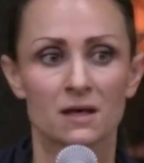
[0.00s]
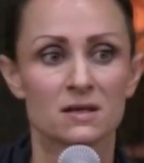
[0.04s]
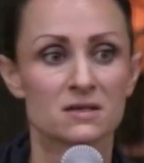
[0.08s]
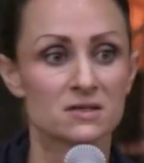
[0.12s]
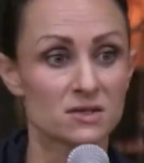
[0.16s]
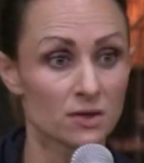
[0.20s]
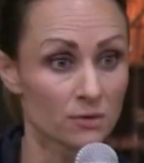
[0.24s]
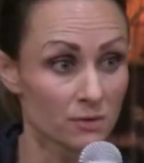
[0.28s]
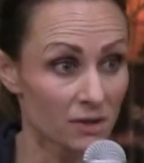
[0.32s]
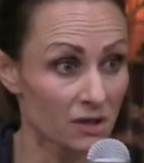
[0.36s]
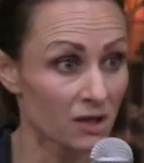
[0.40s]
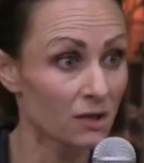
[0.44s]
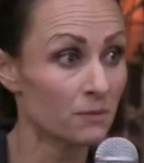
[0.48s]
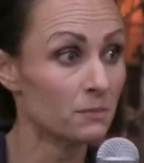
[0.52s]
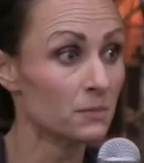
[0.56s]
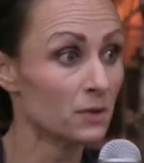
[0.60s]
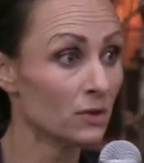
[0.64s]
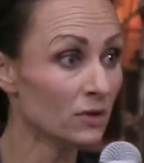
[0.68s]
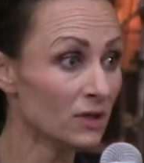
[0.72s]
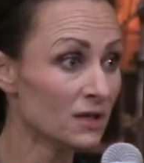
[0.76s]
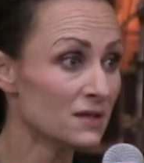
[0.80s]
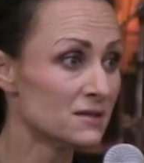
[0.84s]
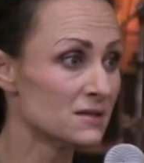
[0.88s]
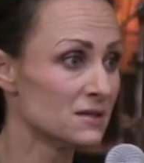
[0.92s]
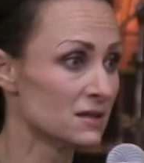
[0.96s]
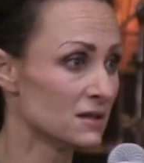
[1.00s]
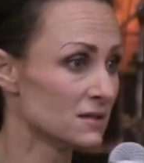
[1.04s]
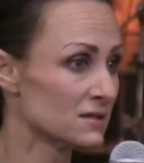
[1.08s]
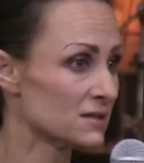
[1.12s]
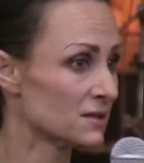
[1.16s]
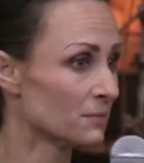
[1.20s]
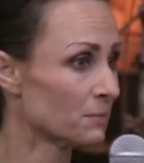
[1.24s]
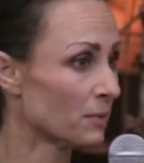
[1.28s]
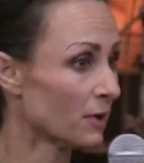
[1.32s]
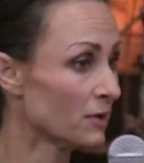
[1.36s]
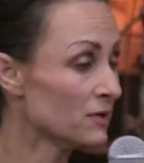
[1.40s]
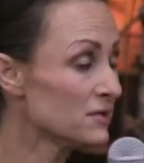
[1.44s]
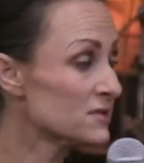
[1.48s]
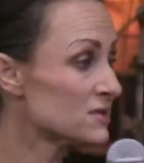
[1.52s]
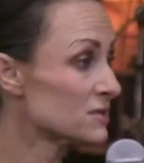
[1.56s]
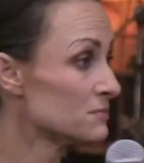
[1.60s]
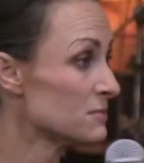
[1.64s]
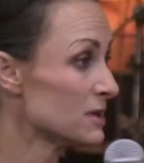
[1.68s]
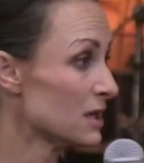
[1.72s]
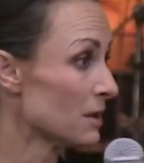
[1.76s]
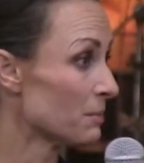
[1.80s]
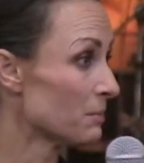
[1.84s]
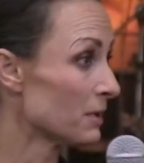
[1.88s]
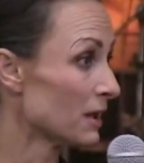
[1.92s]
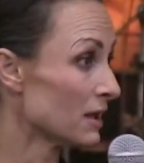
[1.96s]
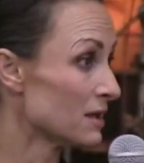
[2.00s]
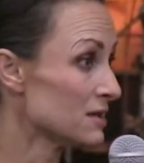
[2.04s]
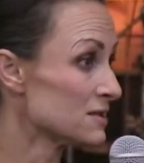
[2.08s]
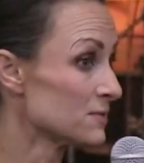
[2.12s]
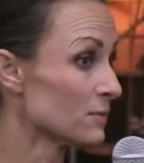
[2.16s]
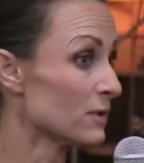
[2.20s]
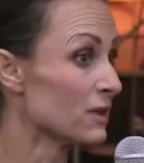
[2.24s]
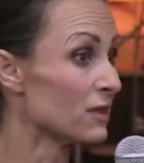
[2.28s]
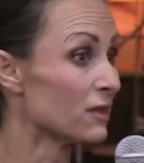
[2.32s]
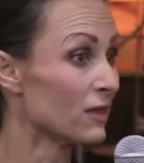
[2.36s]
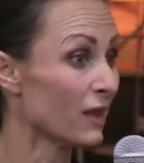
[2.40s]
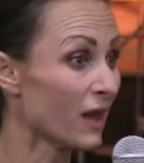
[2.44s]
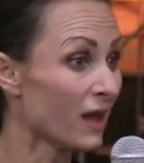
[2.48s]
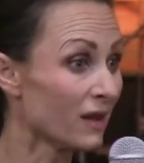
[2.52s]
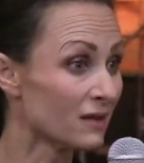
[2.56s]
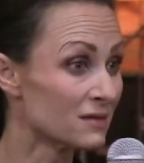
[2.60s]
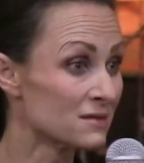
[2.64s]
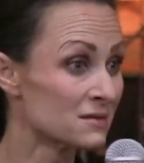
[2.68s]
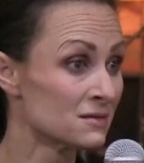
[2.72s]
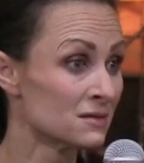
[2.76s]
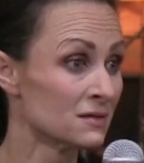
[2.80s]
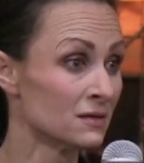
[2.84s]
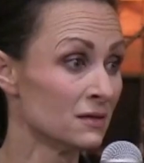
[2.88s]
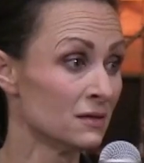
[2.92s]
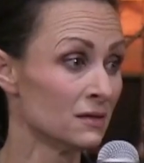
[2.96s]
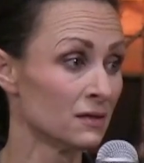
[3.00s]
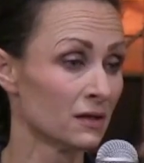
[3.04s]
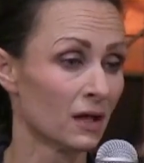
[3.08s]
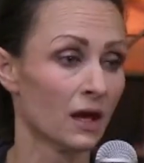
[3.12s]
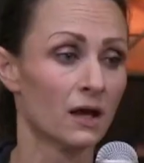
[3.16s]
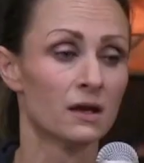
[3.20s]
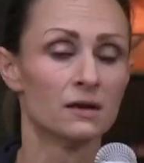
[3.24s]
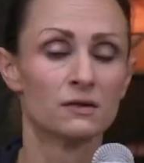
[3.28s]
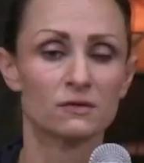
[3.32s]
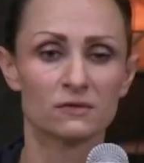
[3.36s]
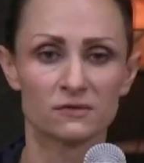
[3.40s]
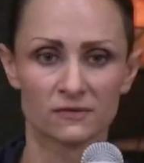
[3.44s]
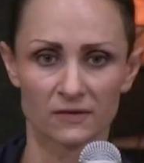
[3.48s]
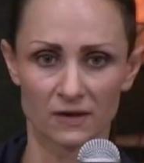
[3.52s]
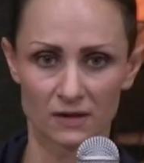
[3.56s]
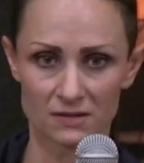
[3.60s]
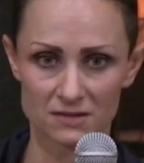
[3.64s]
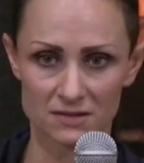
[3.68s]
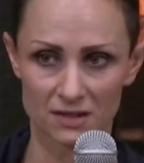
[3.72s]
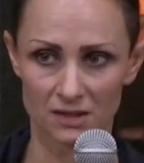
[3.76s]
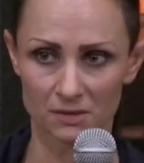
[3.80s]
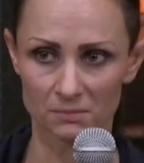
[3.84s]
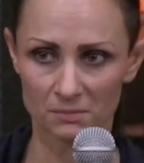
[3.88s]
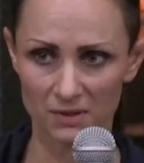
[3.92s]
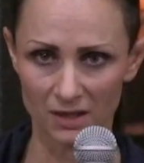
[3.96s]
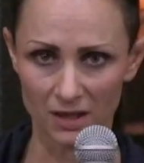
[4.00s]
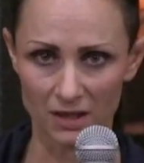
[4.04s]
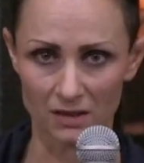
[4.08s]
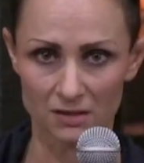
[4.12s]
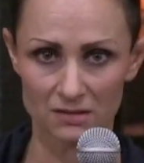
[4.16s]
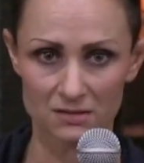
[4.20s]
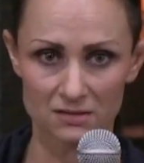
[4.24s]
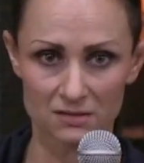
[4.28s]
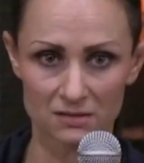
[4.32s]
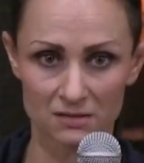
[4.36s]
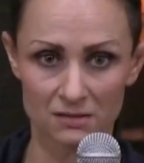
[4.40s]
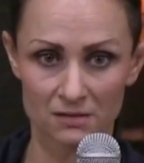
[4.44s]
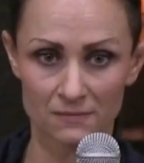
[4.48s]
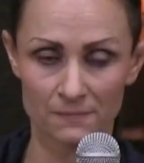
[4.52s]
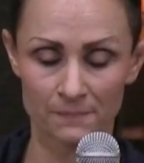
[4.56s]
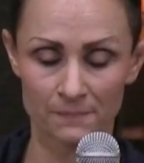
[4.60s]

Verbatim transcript: So a community is supposed to be a place where that can, in fact, take place.